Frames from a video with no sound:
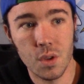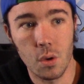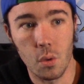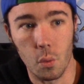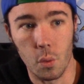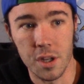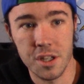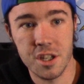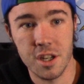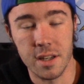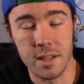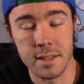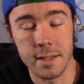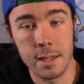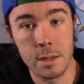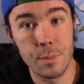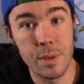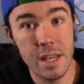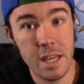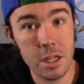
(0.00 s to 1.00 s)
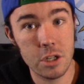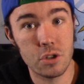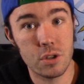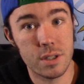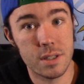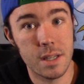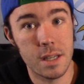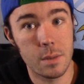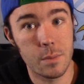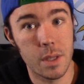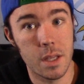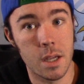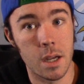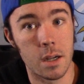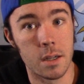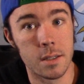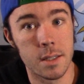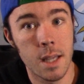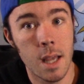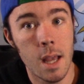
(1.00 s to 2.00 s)
which is going to be interesting
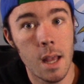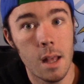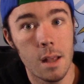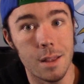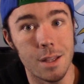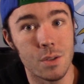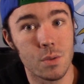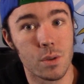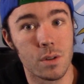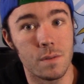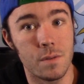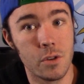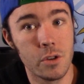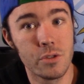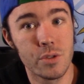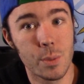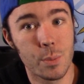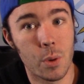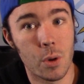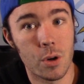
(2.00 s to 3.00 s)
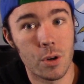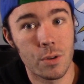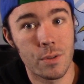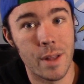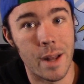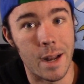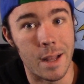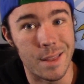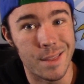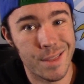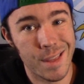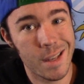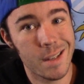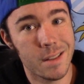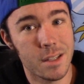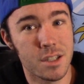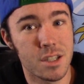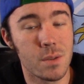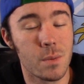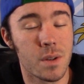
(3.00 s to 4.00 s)
because the sort of news reporter that I
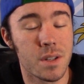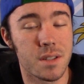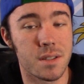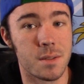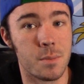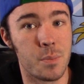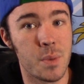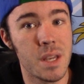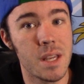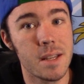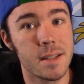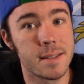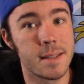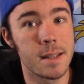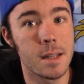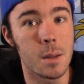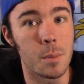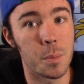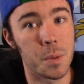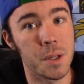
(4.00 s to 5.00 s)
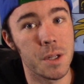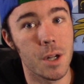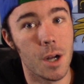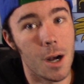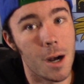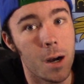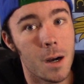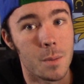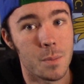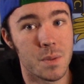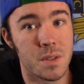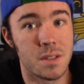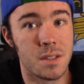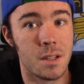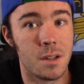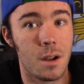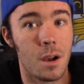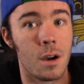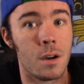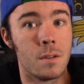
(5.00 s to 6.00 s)
think that she wants to be is the complete
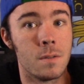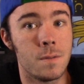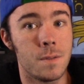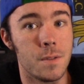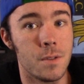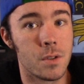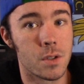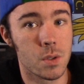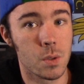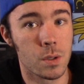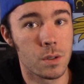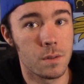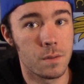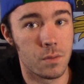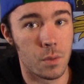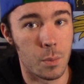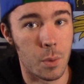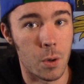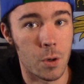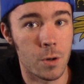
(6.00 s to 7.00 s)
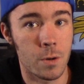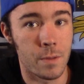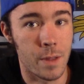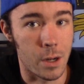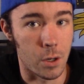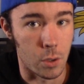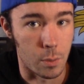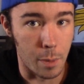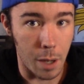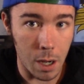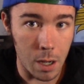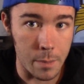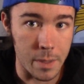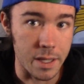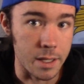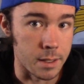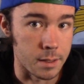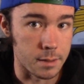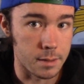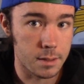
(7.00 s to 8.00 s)
opposite of the sort of reporter that her mom
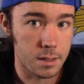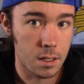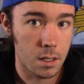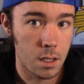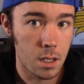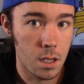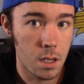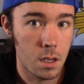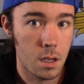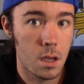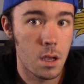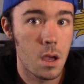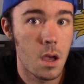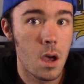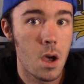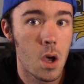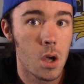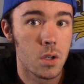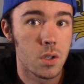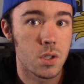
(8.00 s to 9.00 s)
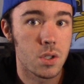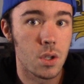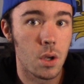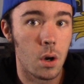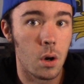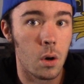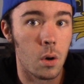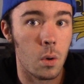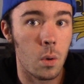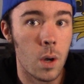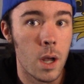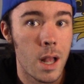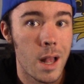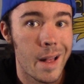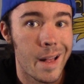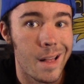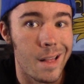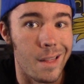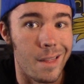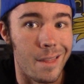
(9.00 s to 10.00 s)
is. So
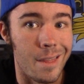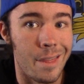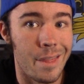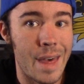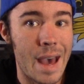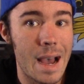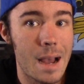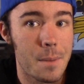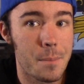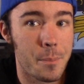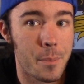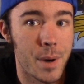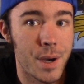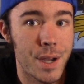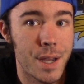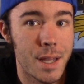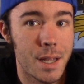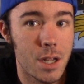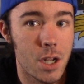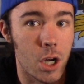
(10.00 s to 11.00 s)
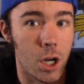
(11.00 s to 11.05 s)
that might